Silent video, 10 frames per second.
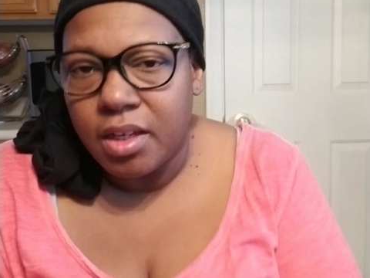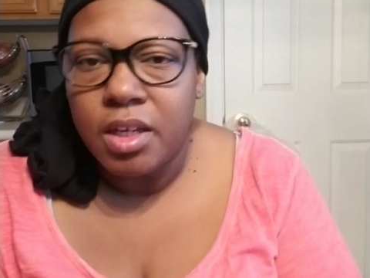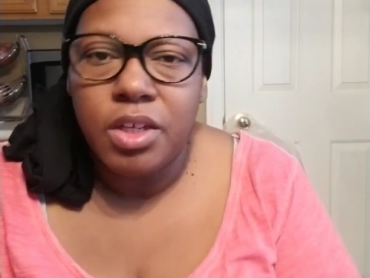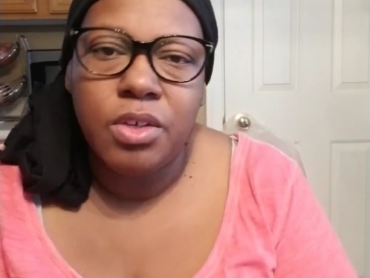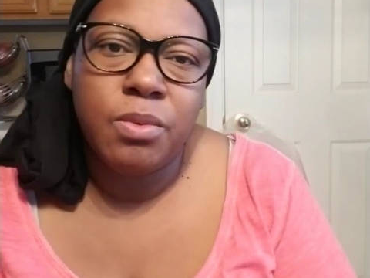
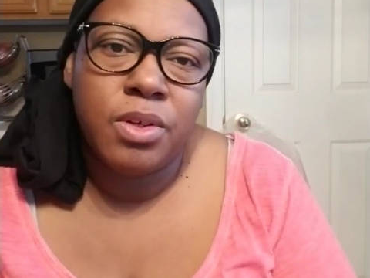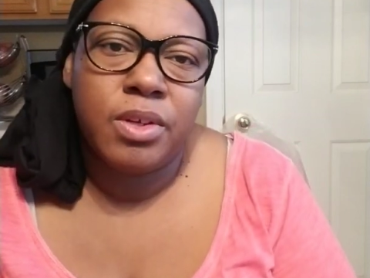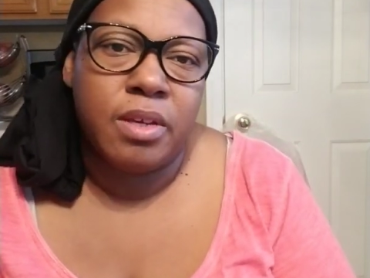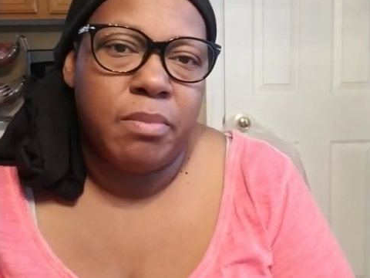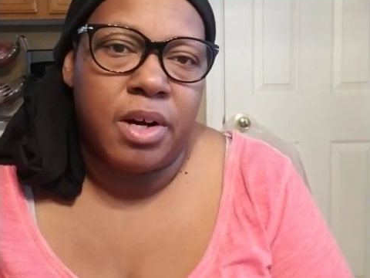you will
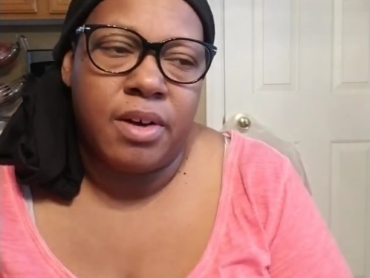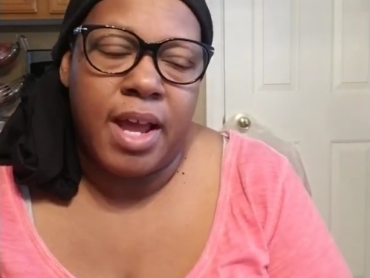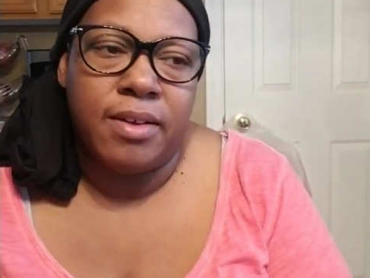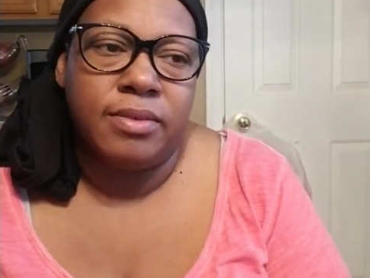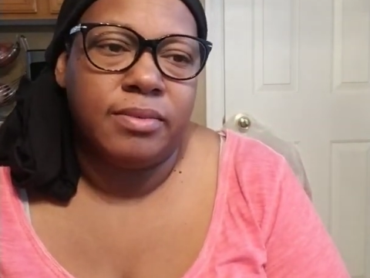get burnt
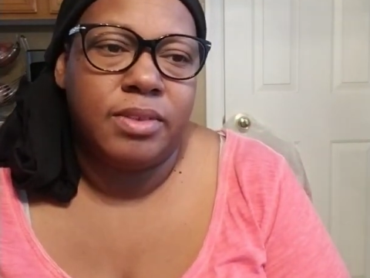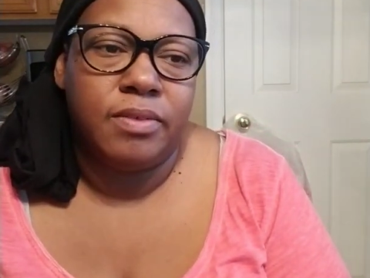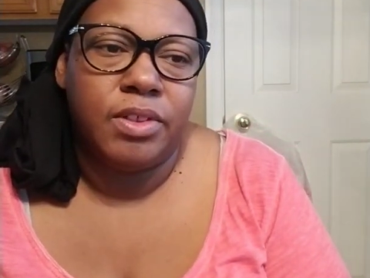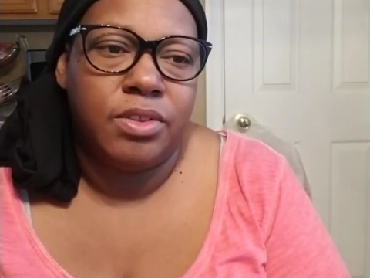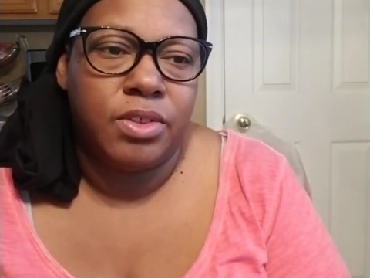out
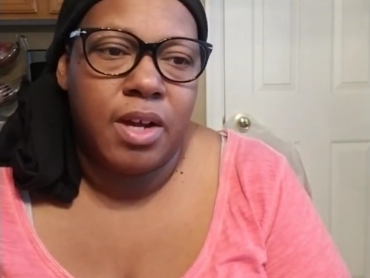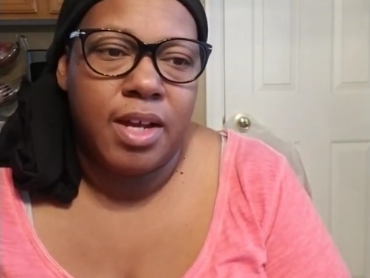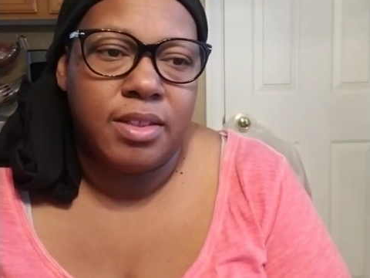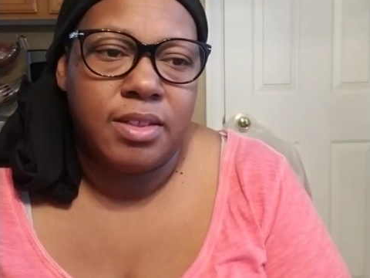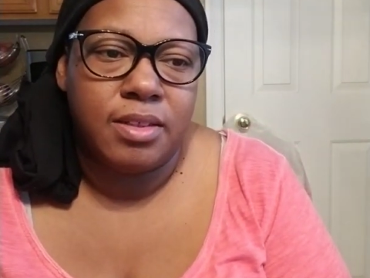if you're
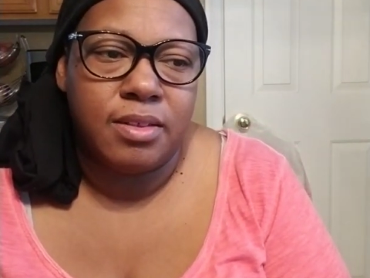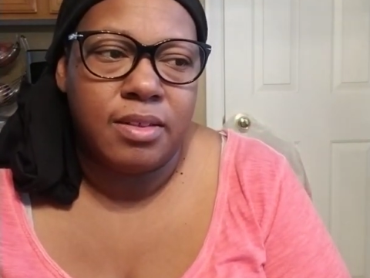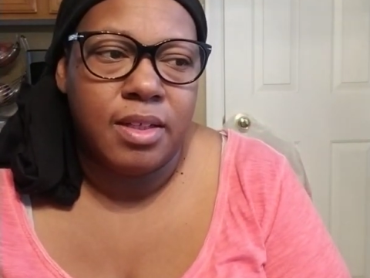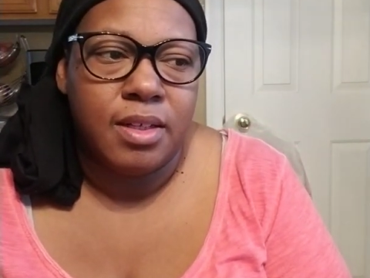trying to